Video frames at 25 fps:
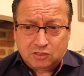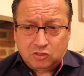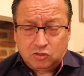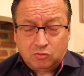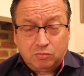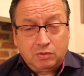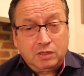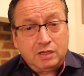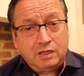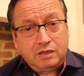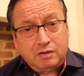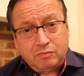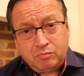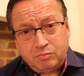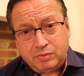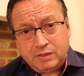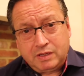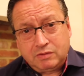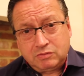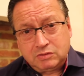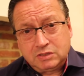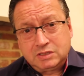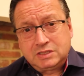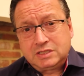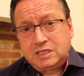You might be
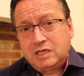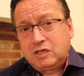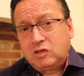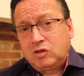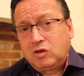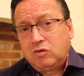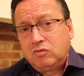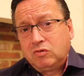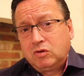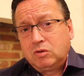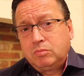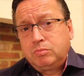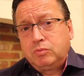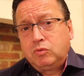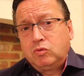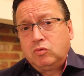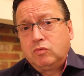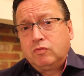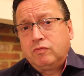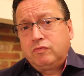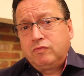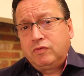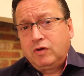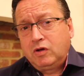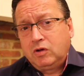able to take over a
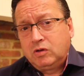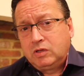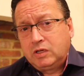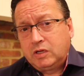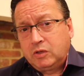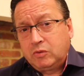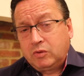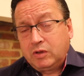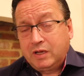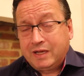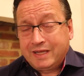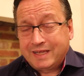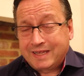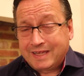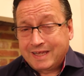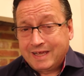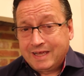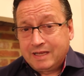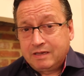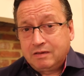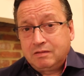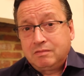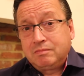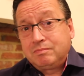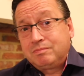portfolio.
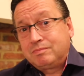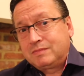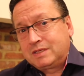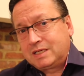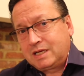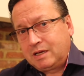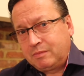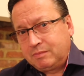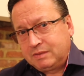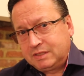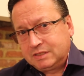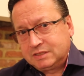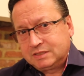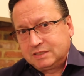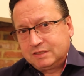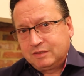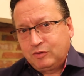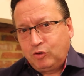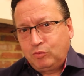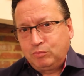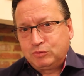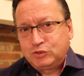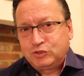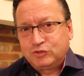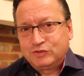Again, coming into the
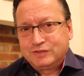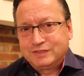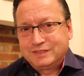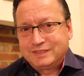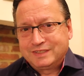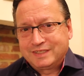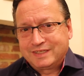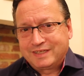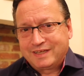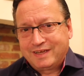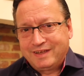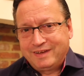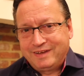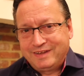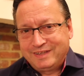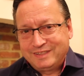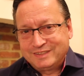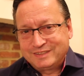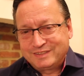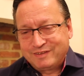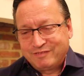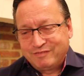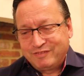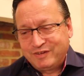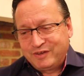options again,
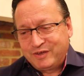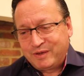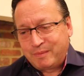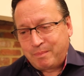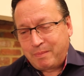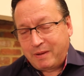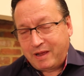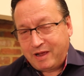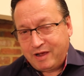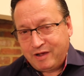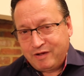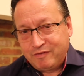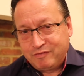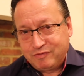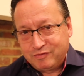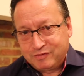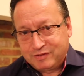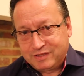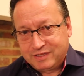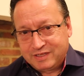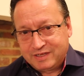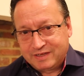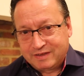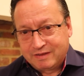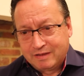it's a very powerful
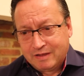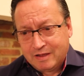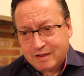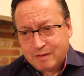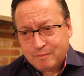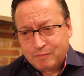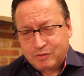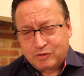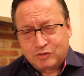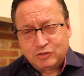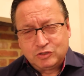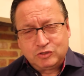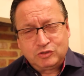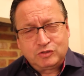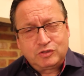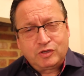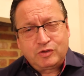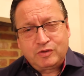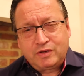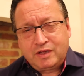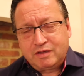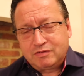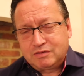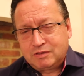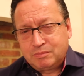thing because you
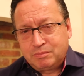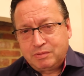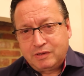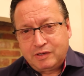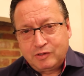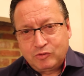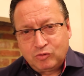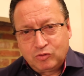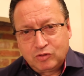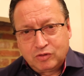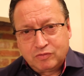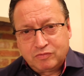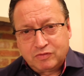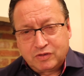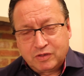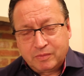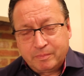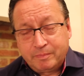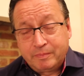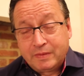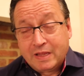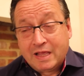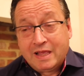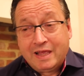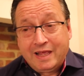don't have to buy all of
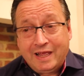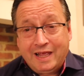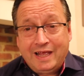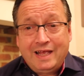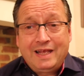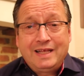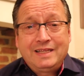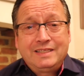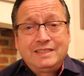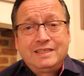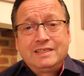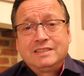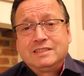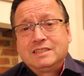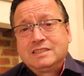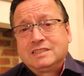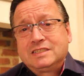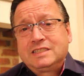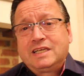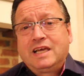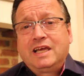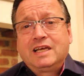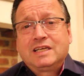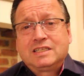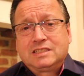them, and there's a
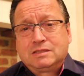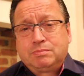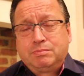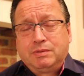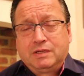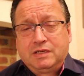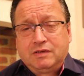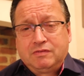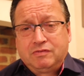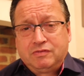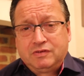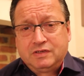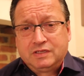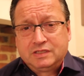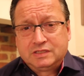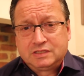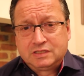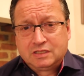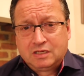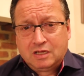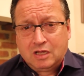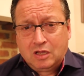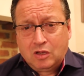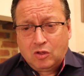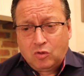tax
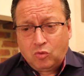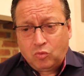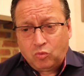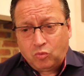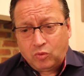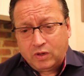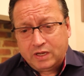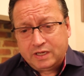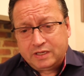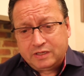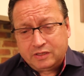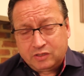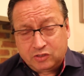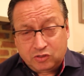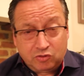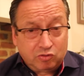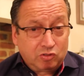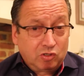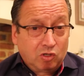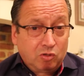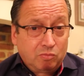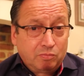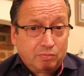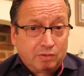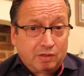benefit when you
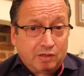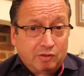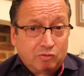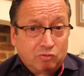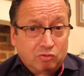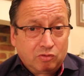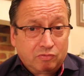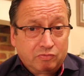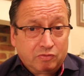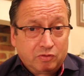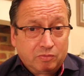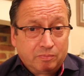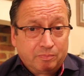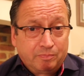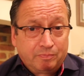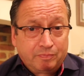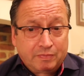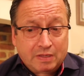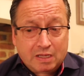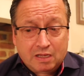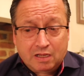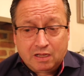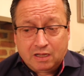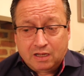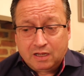don't buy all of them.
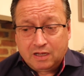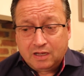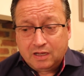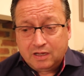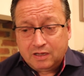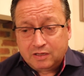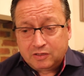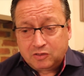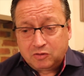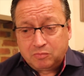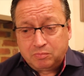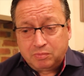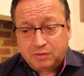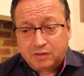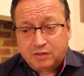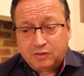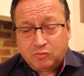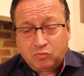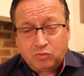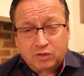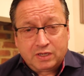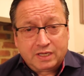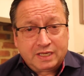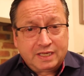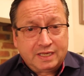You buy
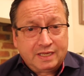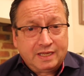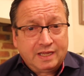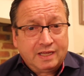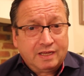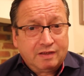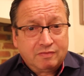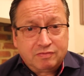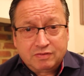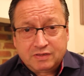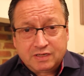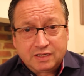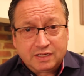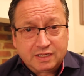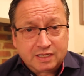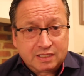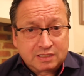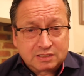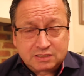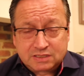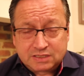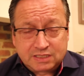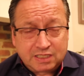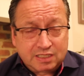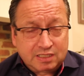one a year for the
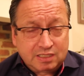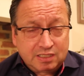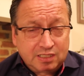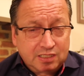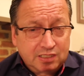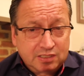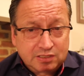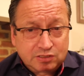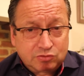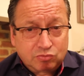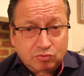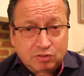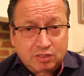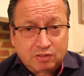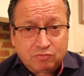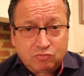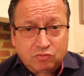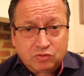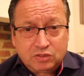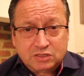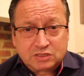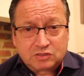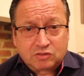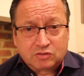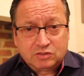next 10 years,
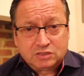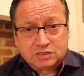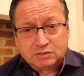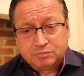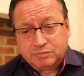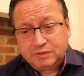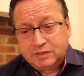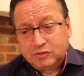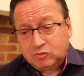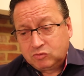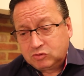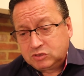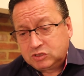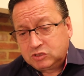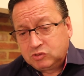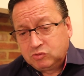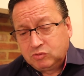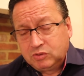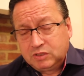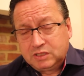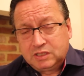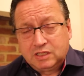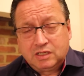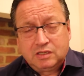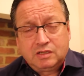whatever it's going to be, or 2
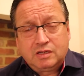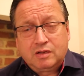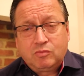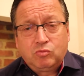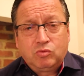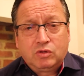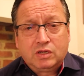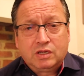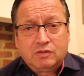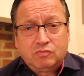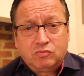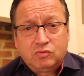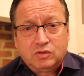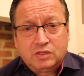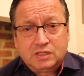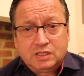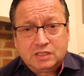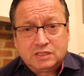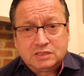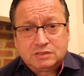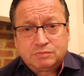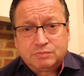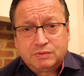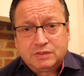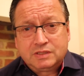a year, whatever it
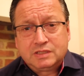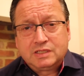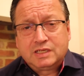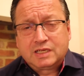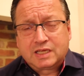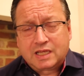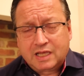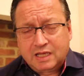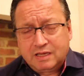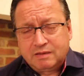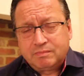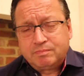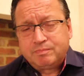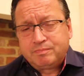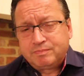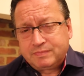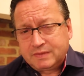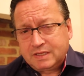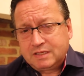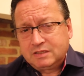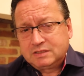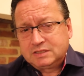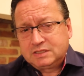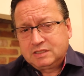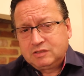is. But again,
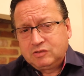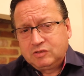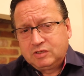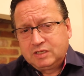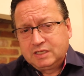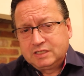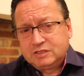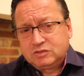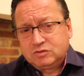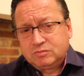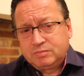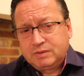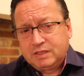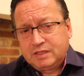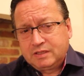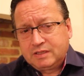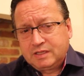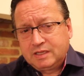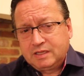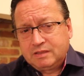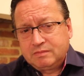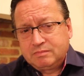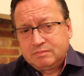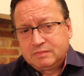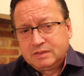I'll tell you later about
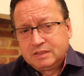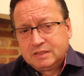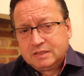that.